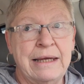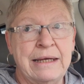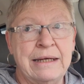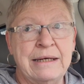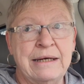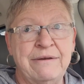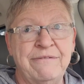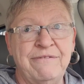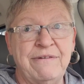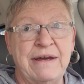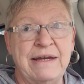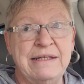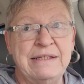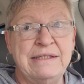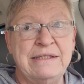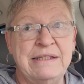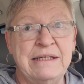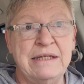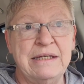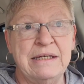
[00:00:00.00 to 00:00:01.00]
And if I
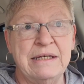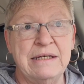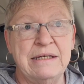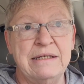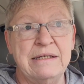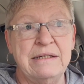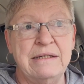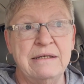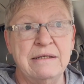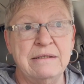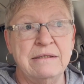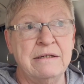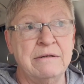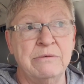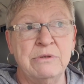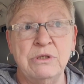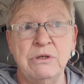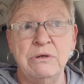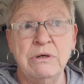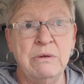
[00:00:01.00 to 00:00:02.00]
did, there
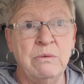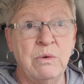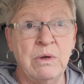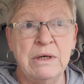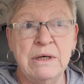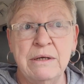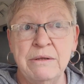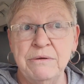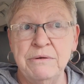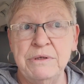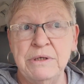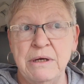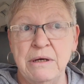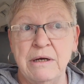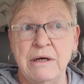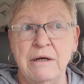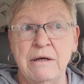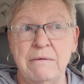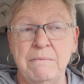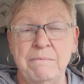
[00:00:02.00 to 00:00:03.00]
was only one other
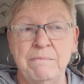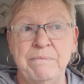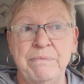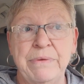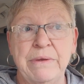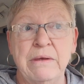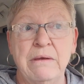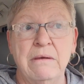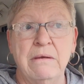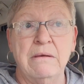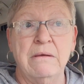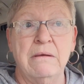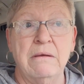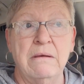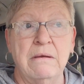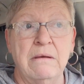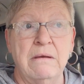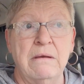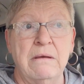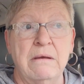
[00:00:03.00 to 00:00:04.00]

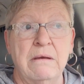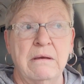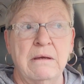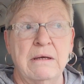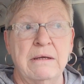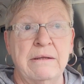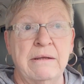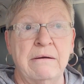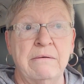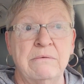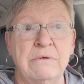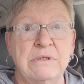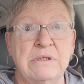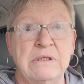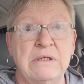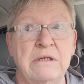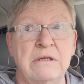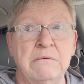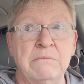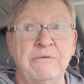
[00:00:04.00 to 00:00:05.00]
time that was
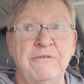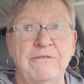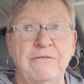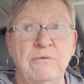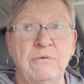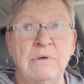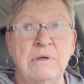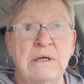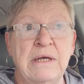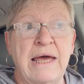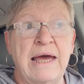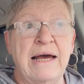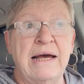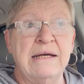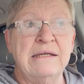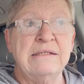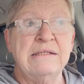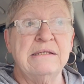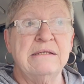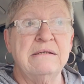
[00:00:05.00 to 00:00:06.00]
the year before
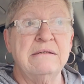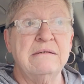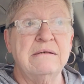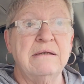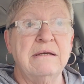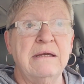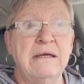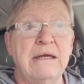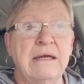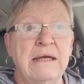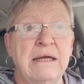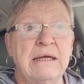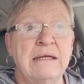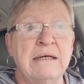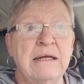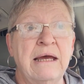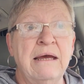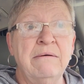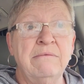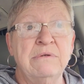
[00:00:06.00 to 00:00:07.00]
last,
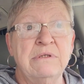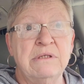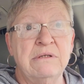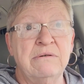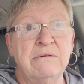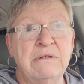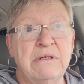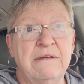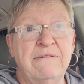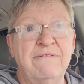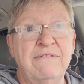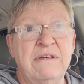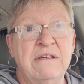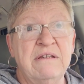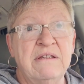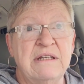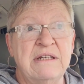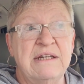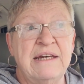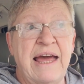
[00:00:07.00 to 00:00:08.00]
and I was only
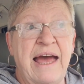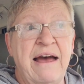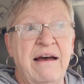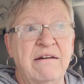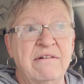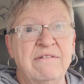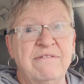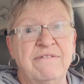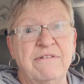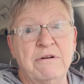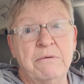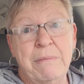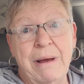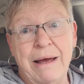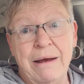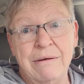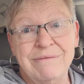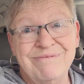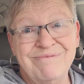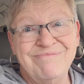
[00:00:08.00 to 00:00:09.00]
feeling down for
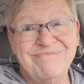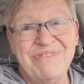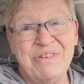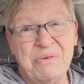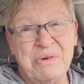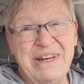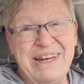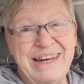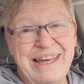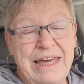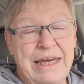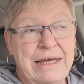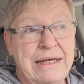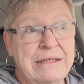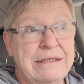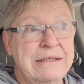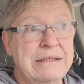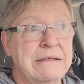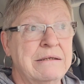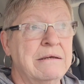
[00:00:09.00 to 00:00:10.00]
about three
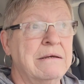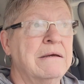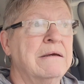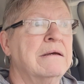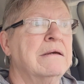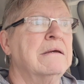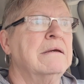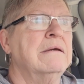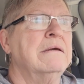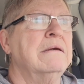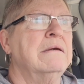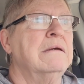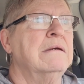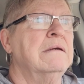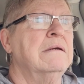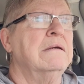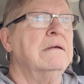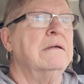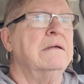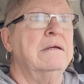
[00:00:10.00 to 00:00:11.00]
days.
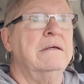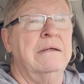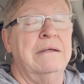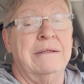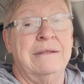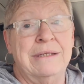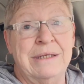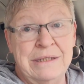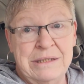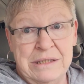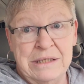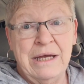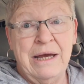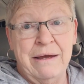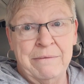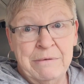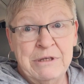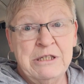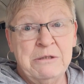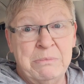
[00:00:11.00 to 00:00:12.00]
This
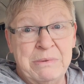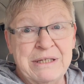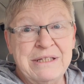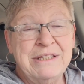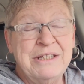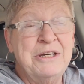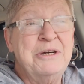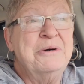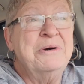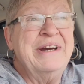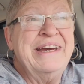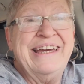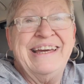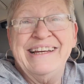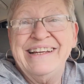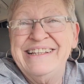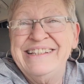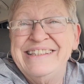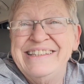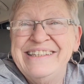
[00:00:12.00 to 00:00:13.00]
time it's been two
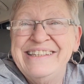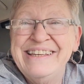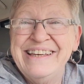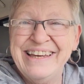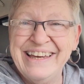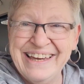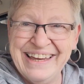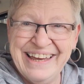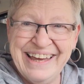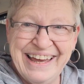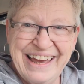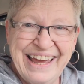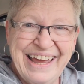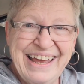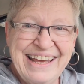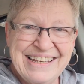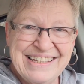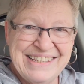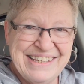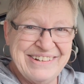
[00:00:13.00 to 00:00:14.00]
weeks,
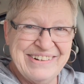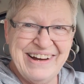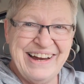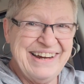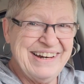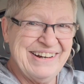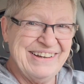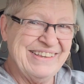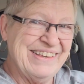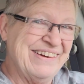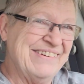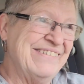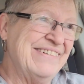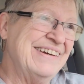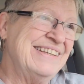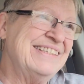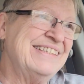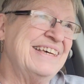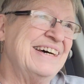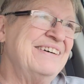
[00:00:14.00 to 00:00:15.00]
so I don't know
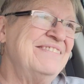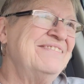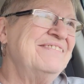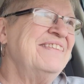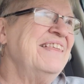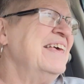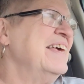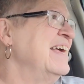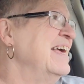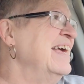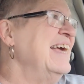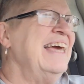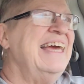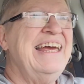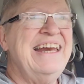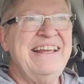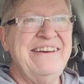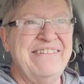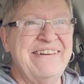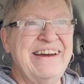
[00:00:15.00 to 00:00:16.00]
what's up.
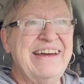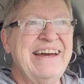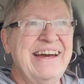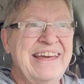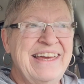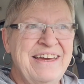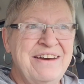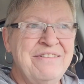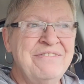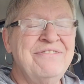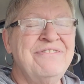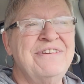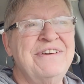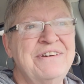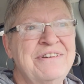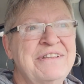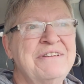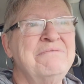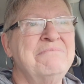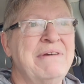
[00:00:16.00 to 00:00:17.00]
Anyway, I am
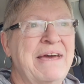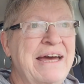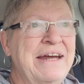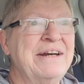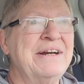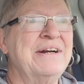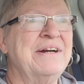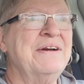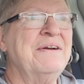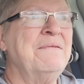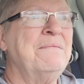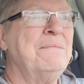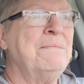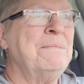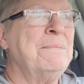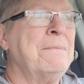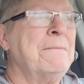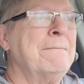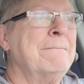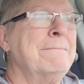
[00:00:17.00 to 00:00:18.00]
feeling better.
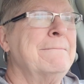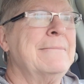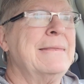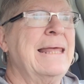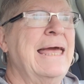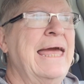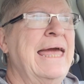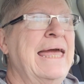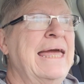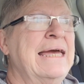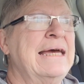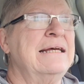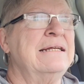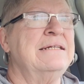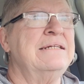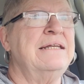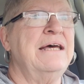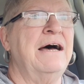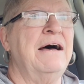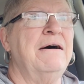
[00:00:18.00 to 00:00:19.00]

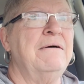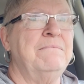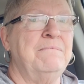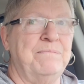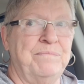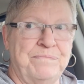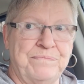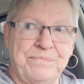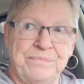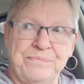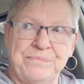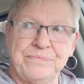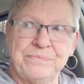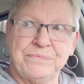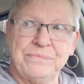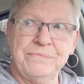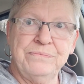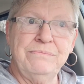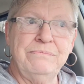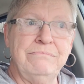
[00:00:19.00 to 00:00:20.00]
And
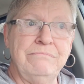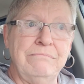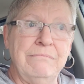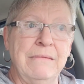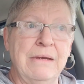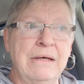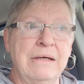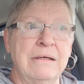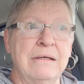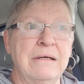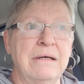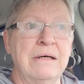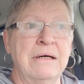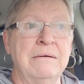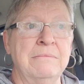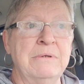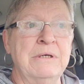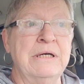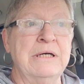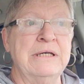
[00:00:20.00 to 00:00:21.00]
um,
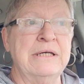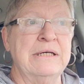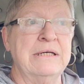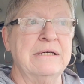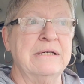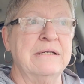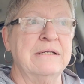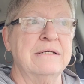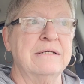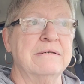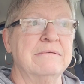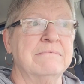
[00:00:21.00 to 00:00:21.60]
I'm gonna.